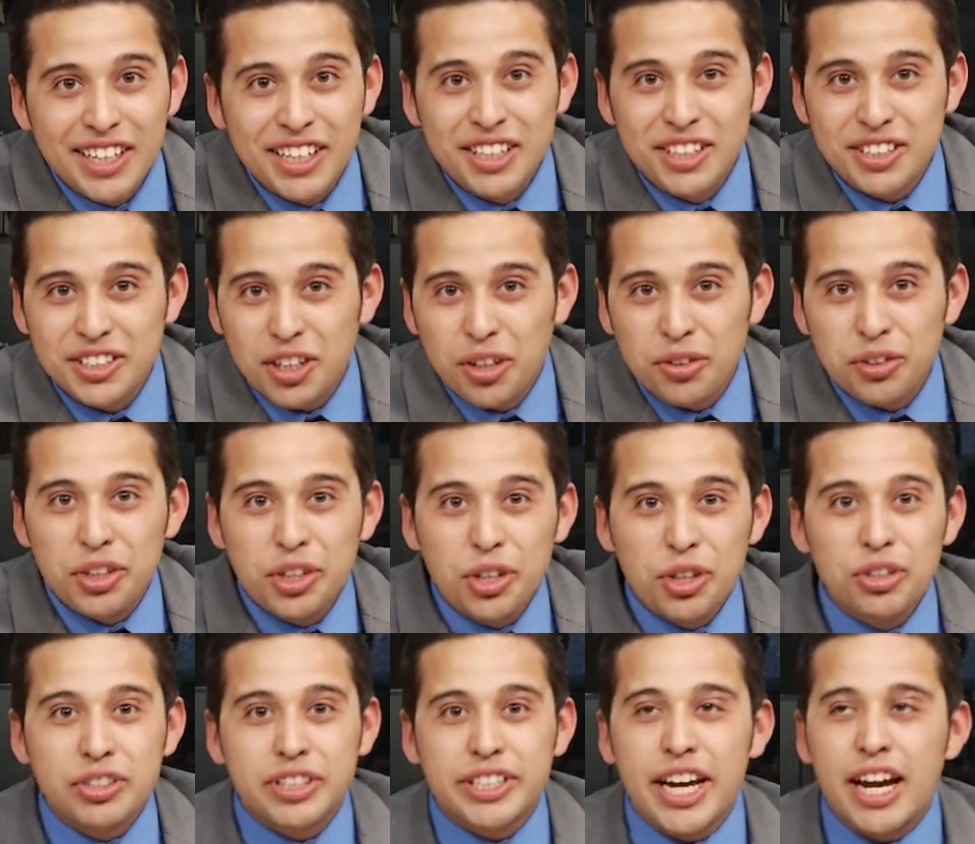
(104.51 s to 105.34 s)
So
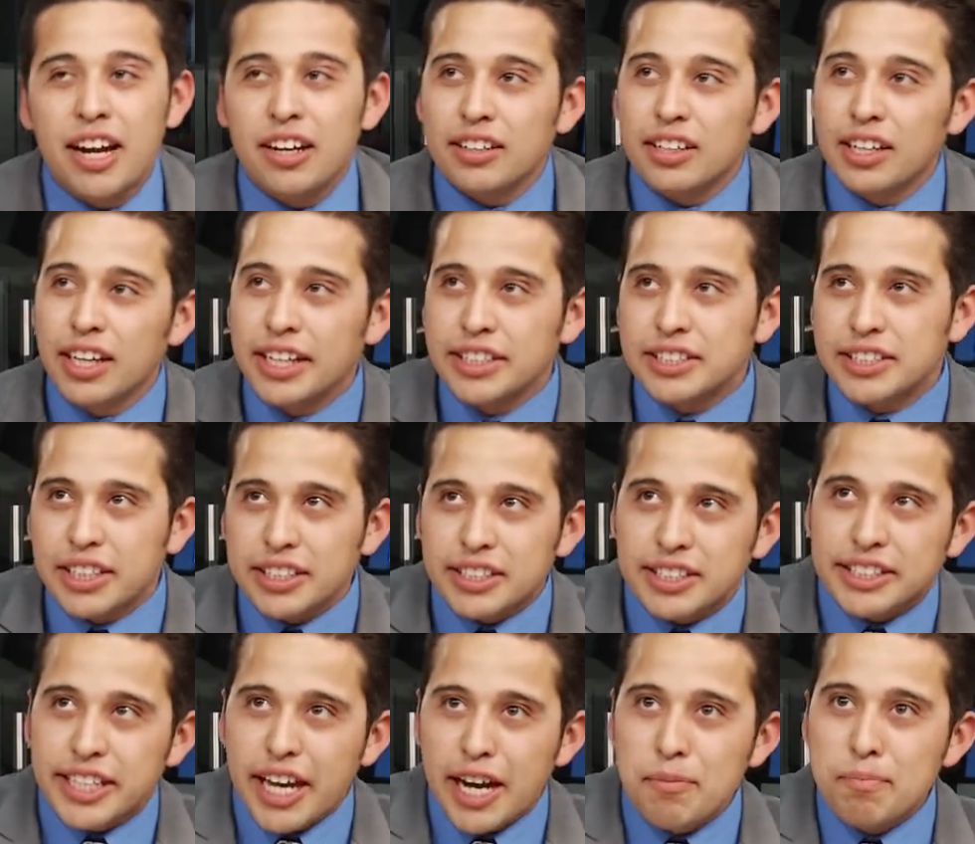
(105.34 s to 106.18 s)
news outlets,
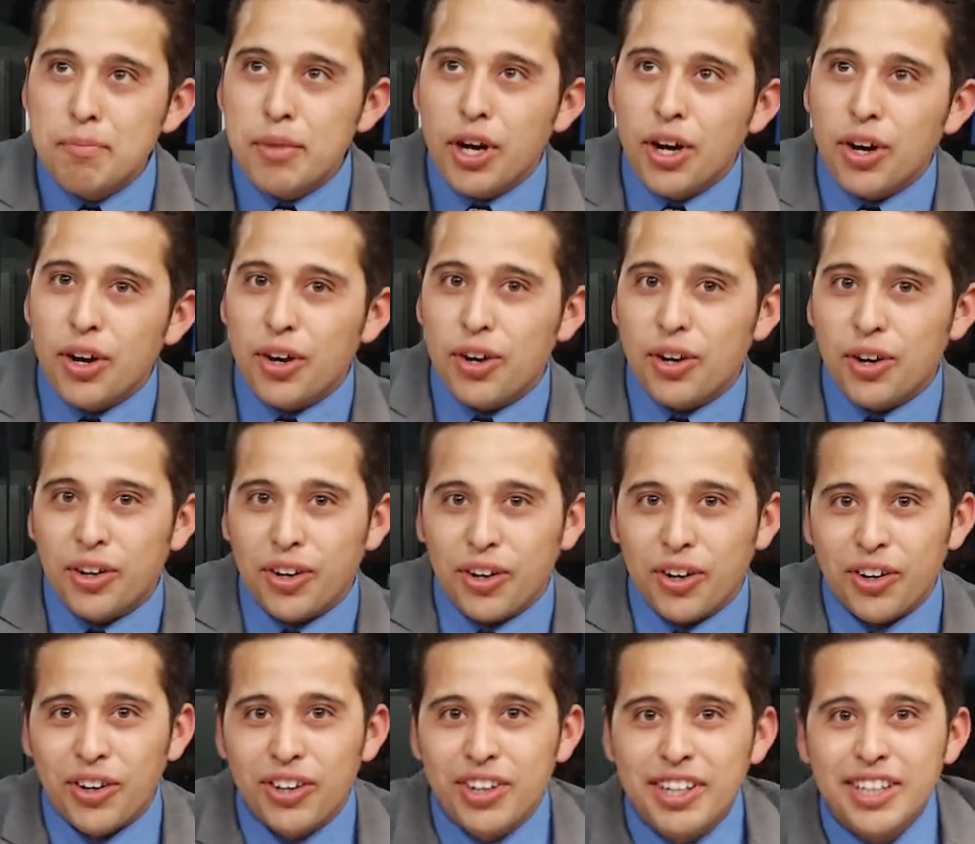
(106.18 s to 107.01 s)

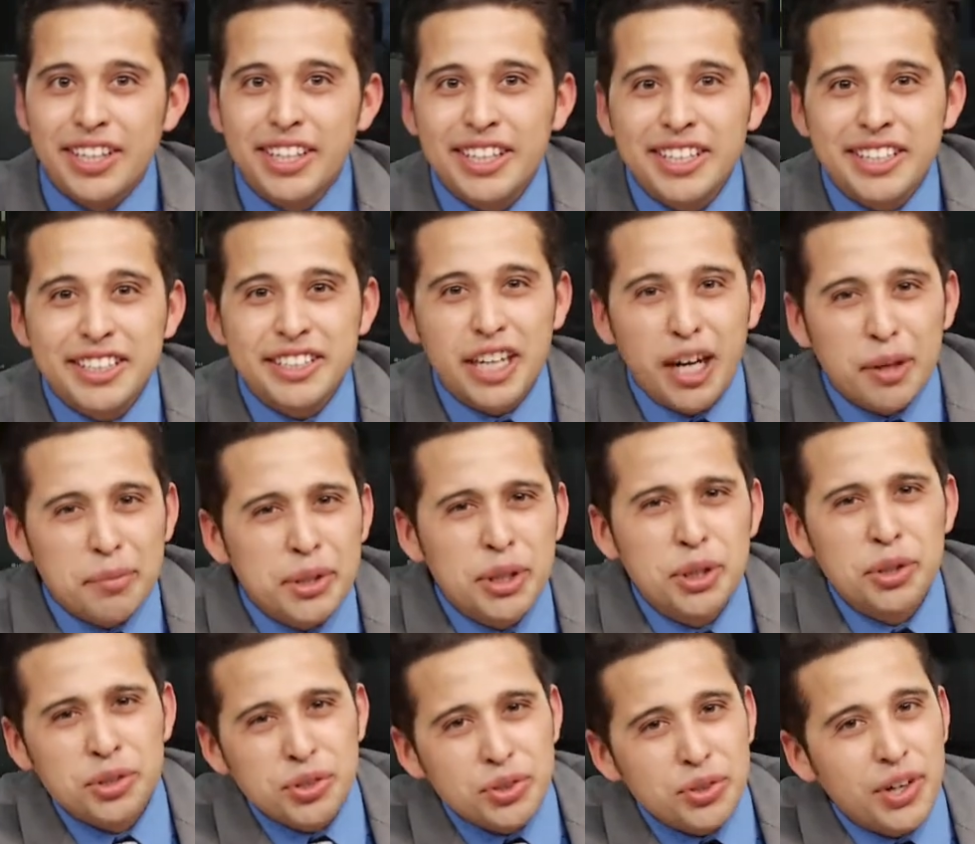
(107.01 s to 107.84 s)
assemble! Tell me
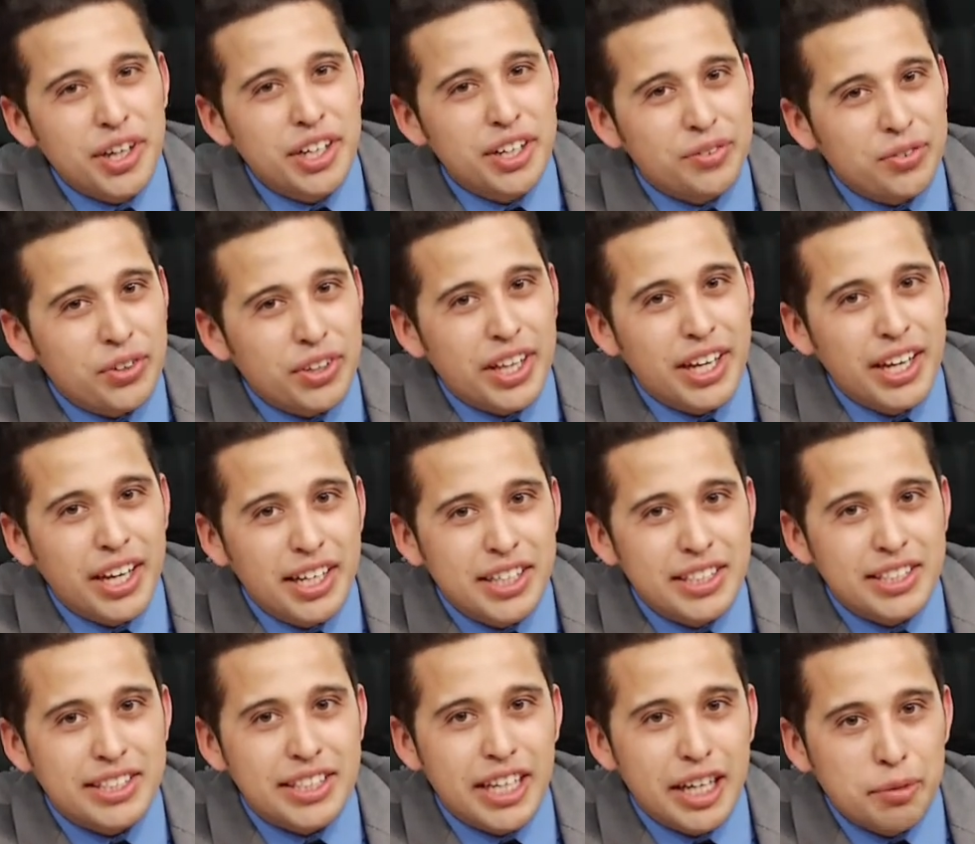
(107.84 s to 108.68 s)
who's running for the head
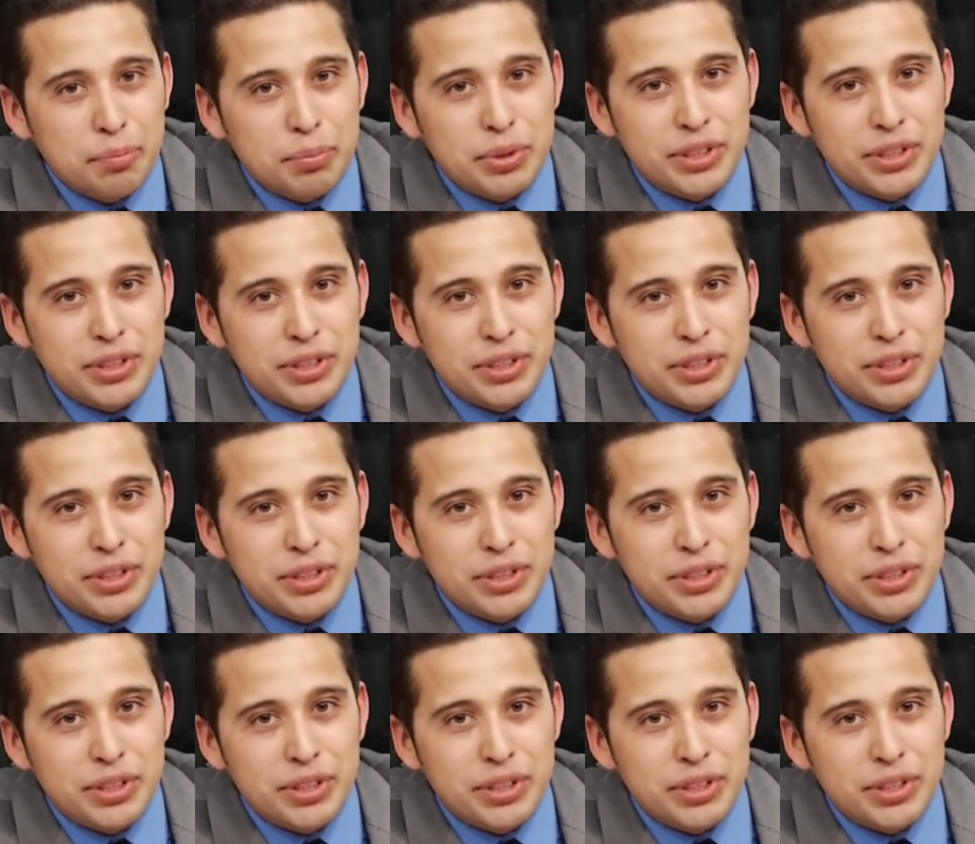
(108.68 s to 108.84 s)
of state